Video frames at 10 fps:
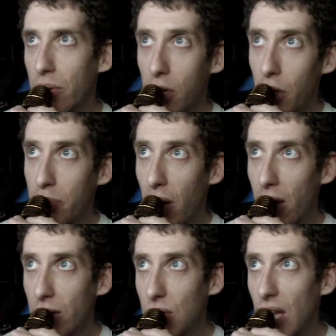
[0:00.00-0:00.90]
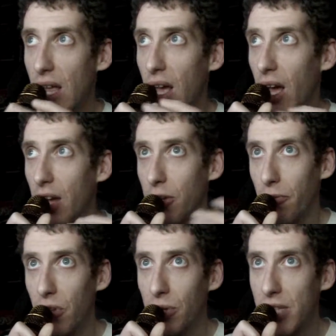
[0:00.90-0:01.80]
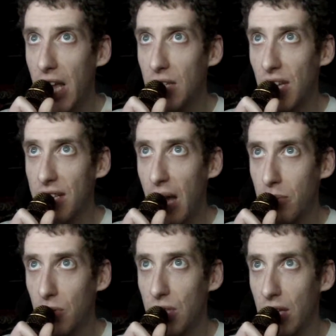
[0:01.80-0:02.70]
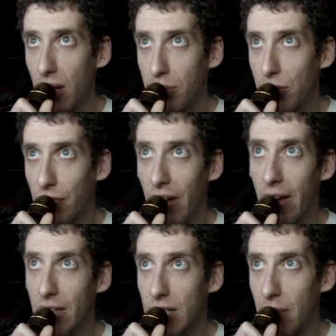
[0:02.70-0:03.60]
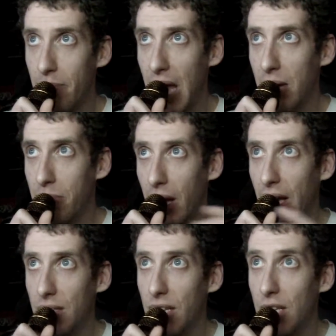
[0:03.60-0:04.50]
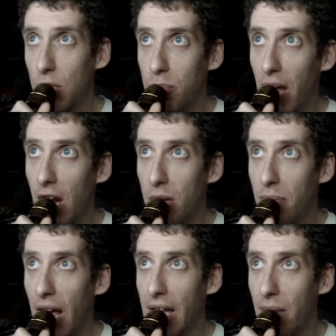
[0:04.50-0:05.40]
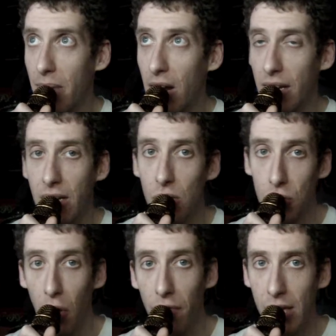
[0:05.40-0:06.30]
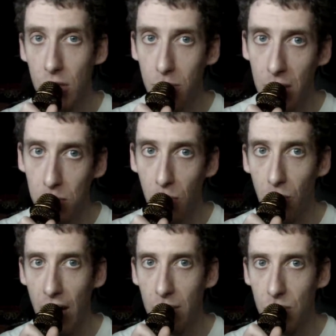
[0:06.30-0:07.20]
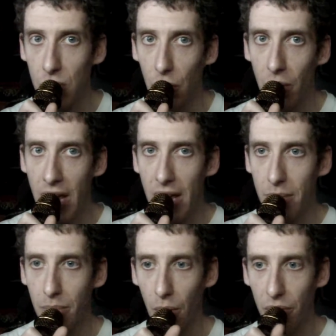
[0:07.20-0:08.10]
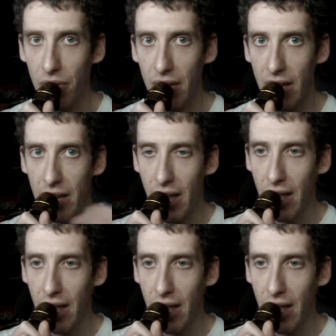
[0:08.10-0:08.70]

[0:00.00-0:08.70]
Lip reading: new parts, new fuel tanks, adapters, decouplers, fairings, command pods inspired by American and Soviet space programs. So both the,